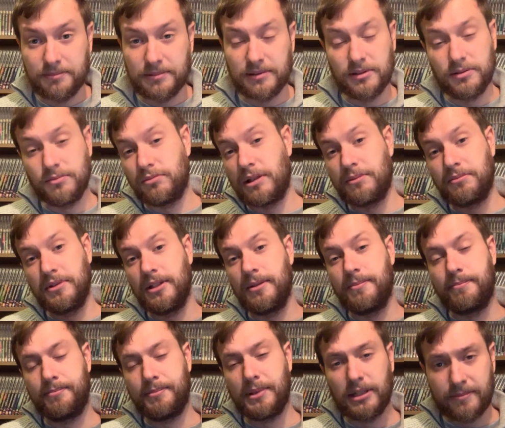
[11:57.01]
but the one with the
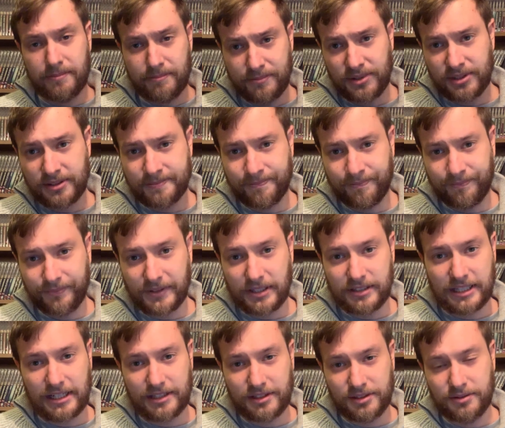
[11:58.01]
bombs
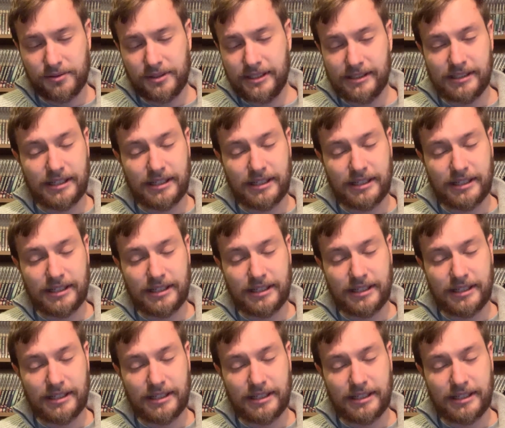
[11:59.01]
attached to it.